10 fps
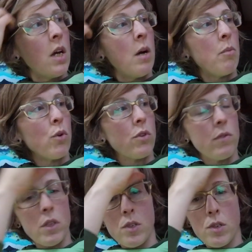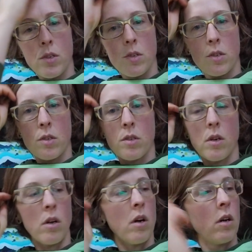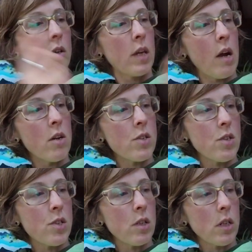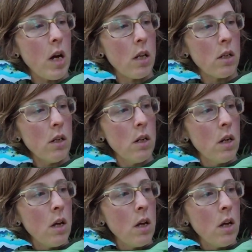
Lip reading: Both of these, Karis is still a color.